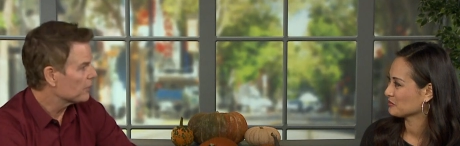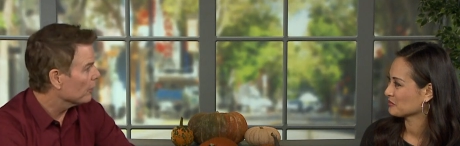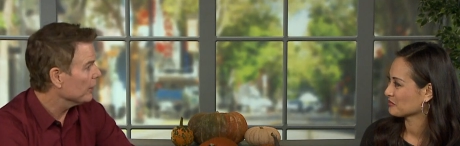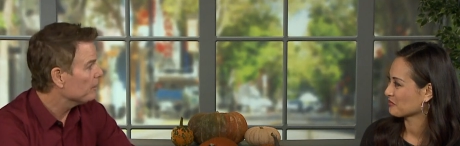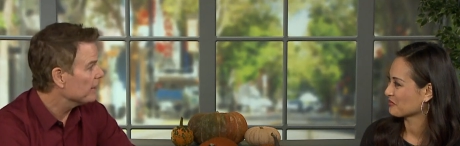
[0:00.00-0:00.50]
Speaker 1: and so
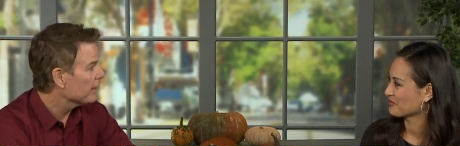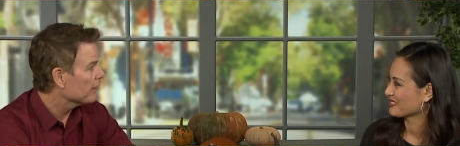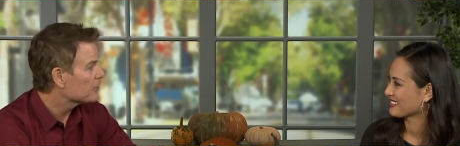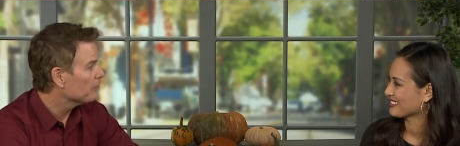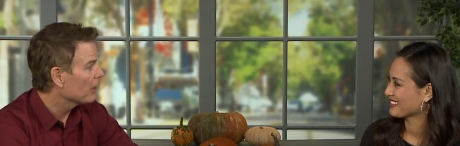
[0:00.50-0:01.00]
he'll be
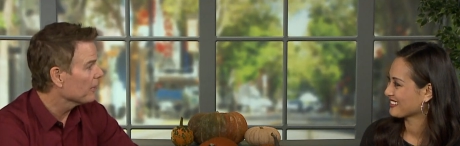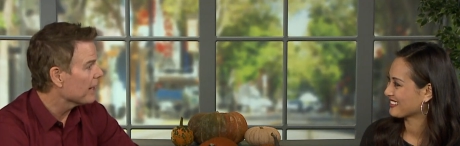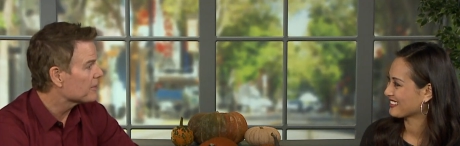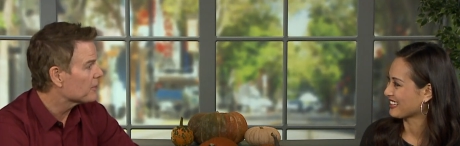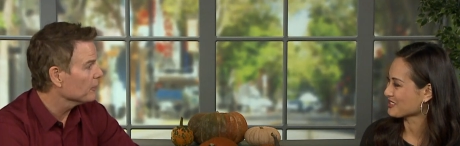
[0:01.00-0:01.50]
there tomorrow
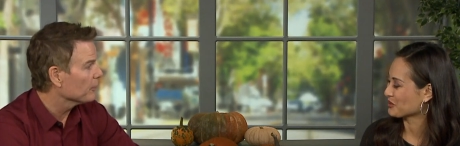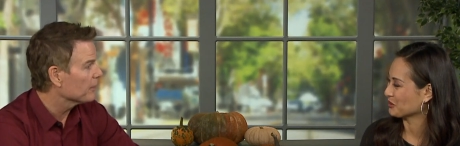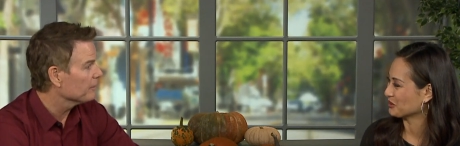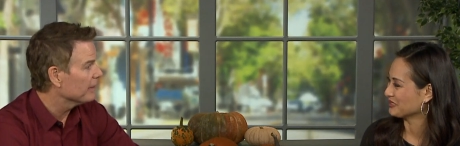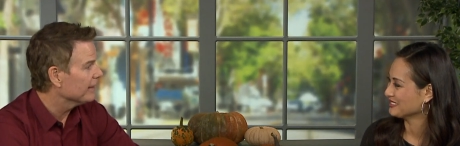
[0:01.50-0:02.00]
night That's too
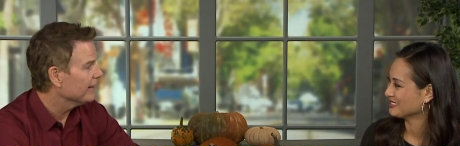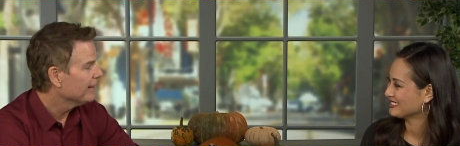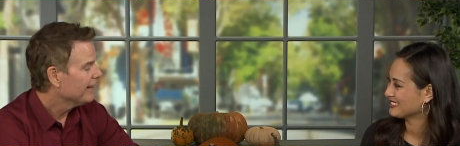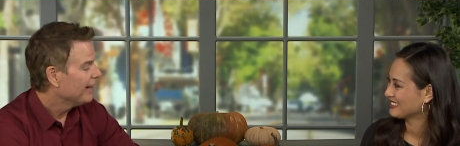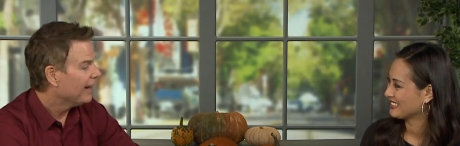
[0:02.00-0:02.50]
cool. with me,
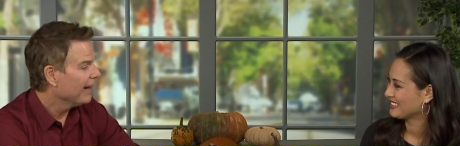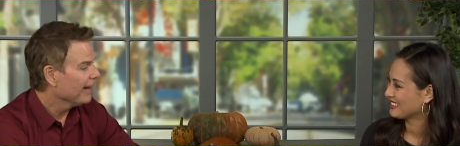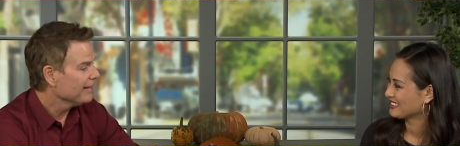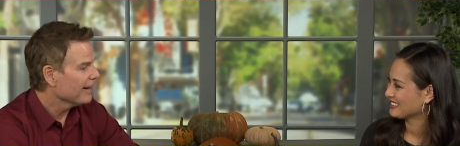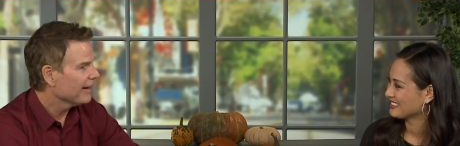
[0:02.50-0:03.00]

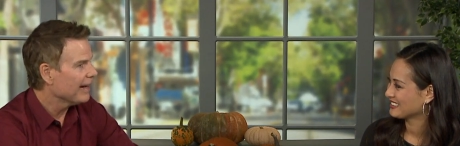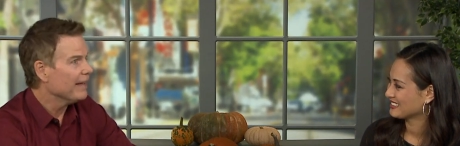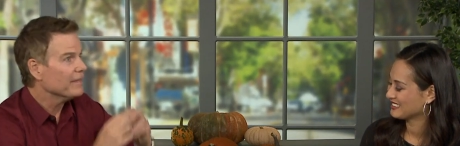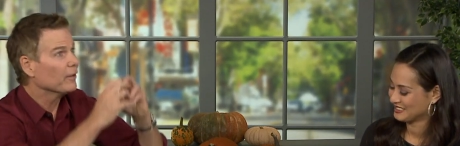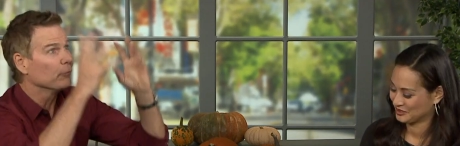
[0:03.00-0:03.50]
and uh,
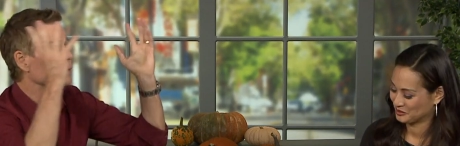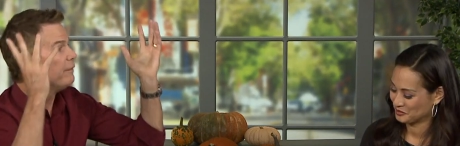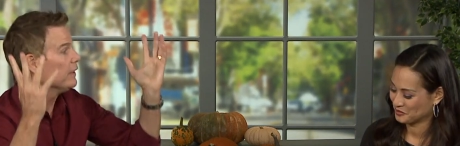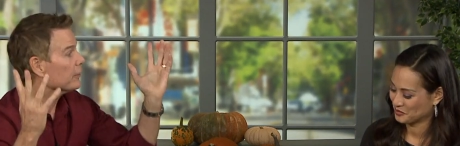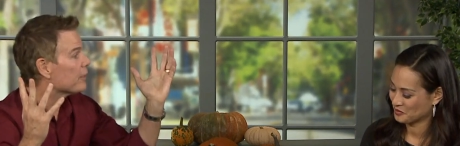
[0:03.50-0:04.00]
and they'll
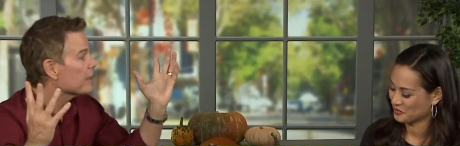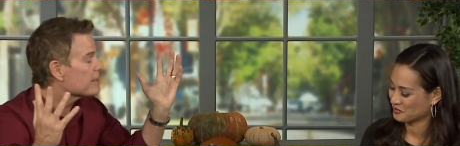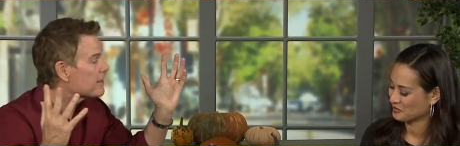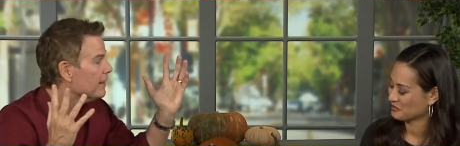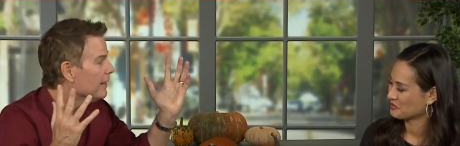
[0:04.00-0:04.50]
reveal
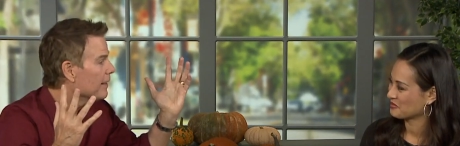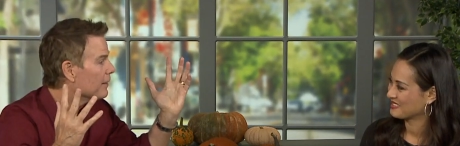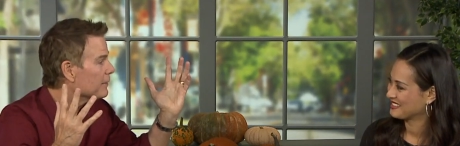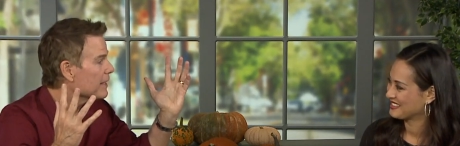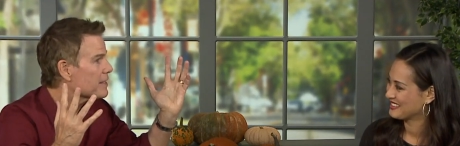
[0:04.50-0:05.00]
this
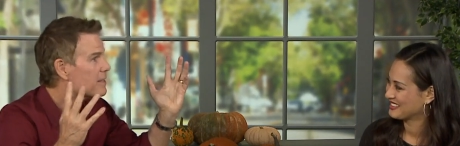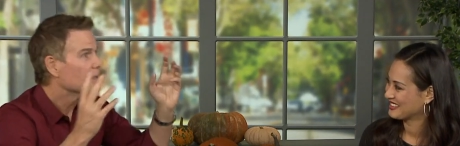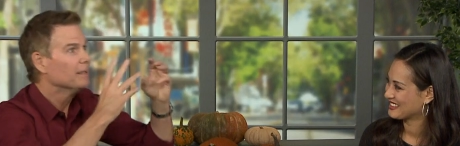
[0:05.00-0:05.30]
this